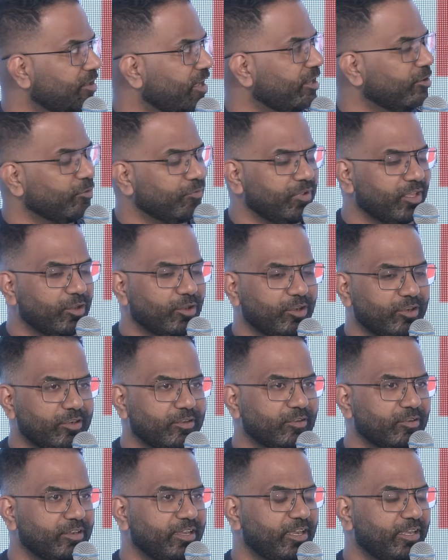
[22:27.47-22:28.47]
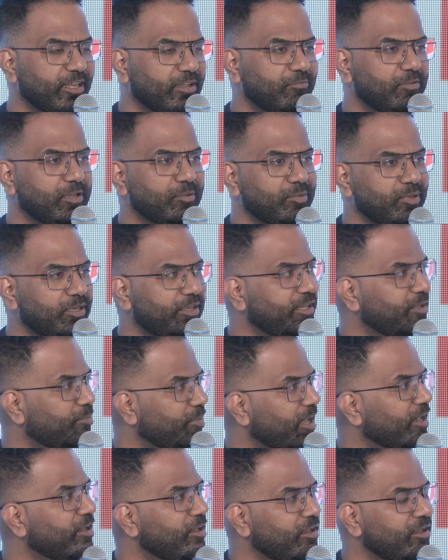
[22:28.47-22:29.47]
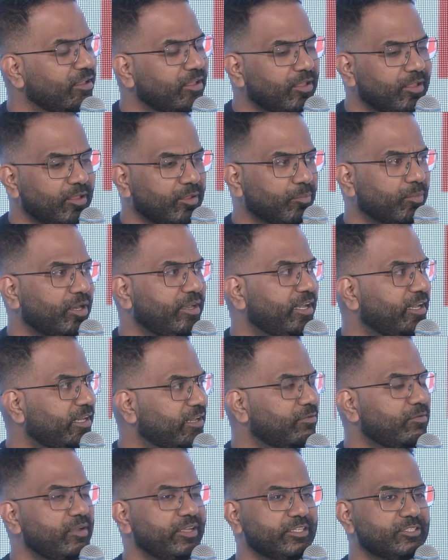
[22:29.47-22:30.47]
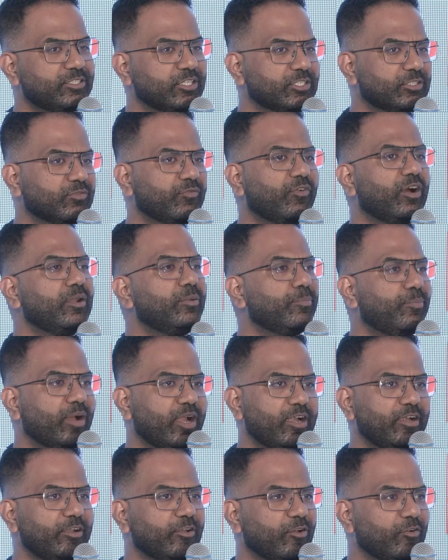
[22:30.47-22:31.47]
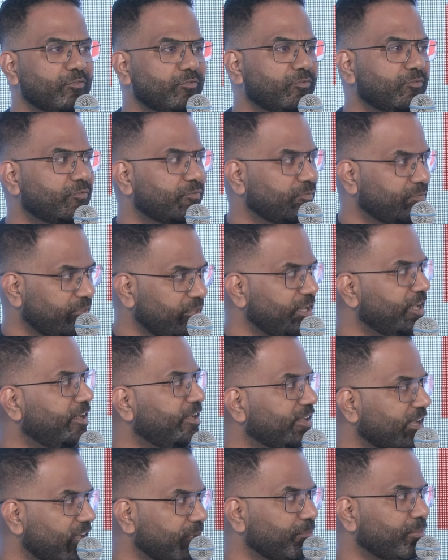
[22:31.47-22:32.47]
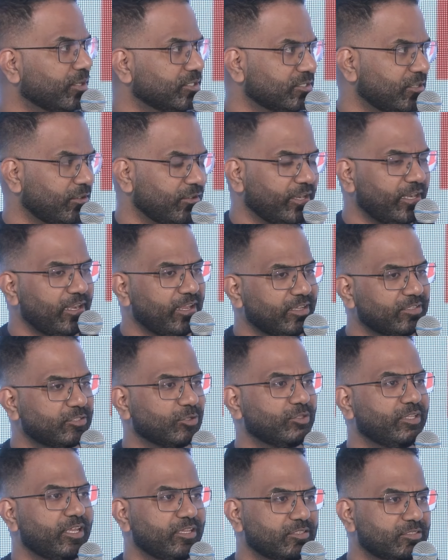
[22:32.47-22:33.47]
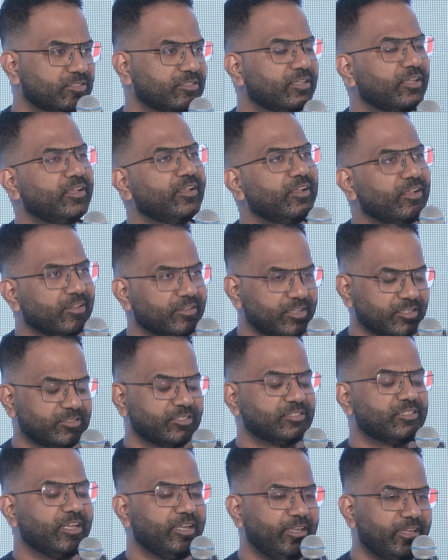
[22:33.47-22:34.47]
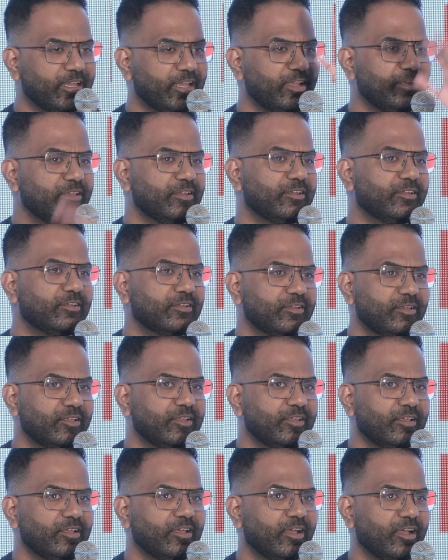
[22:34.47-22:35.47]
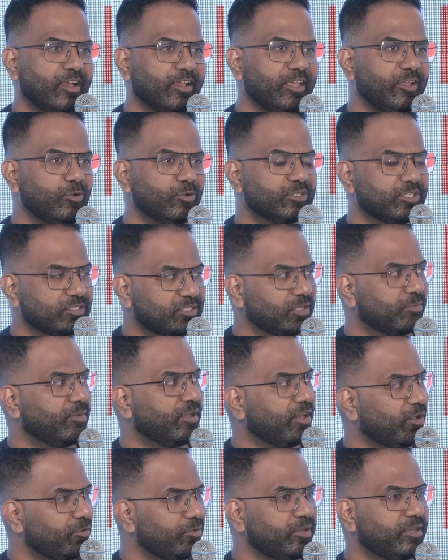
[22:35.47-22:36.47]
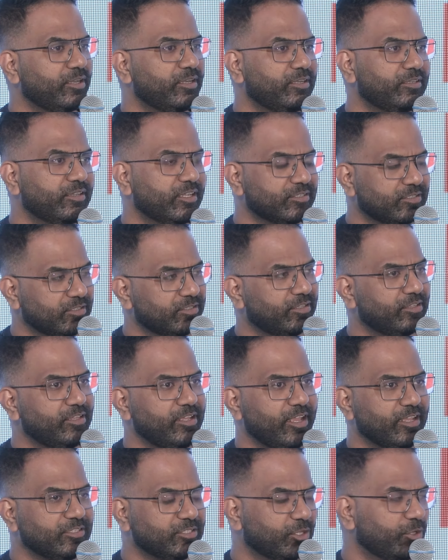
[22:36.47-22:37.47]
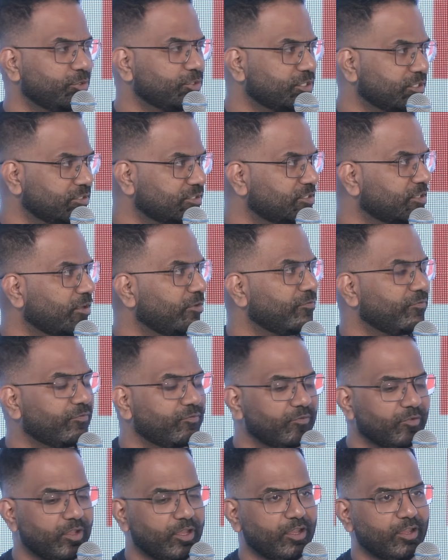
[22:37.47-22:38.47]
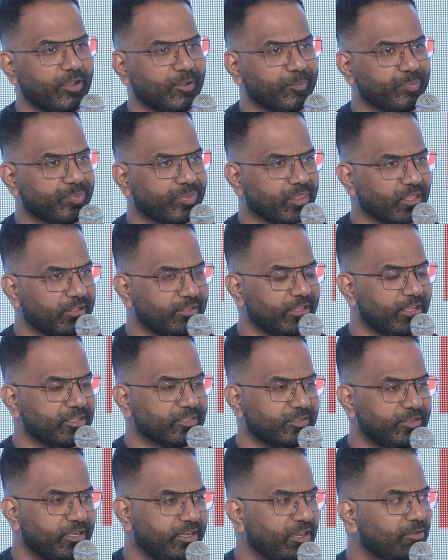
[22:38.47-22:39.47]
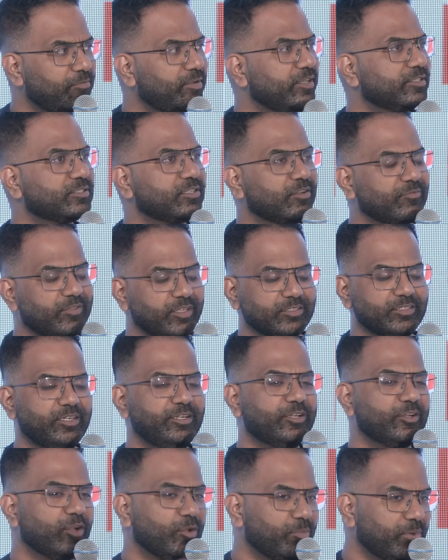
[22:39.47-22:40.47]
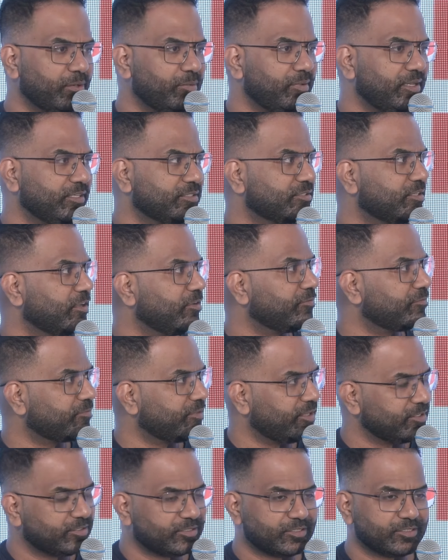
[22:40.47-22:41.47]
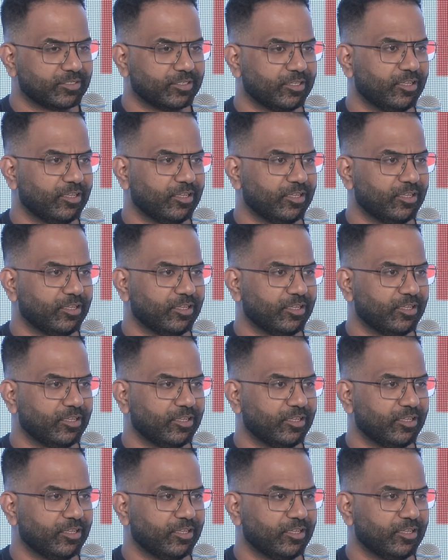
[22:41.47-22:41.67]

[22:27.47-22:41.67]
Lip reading: know we are on a data availability panel, but data availability is just one part of the entire puzzle, right? So there's this entire ecosystem around it. There's the execution stuff, there's data availability stuff, there's interoperability stuff, there's